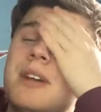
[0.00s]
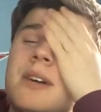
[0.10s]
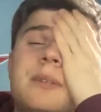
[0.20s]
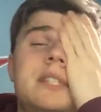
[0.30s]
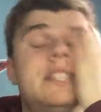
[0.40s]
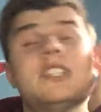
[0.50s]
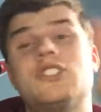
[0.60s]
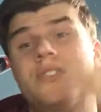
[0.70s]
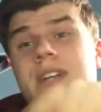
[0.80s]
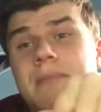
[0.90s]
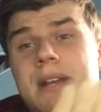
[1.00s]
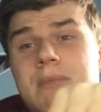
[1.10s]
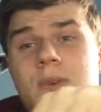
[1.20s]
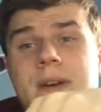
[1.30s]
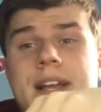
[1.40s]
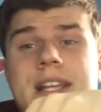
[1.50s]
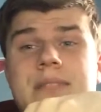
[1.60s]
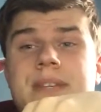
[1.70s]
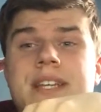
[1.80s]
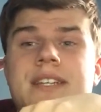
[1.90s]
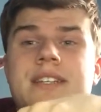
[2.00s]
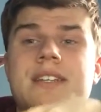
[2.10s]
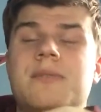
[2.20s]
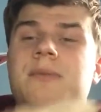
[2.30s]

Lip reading: not really going to stream anymore, guys, because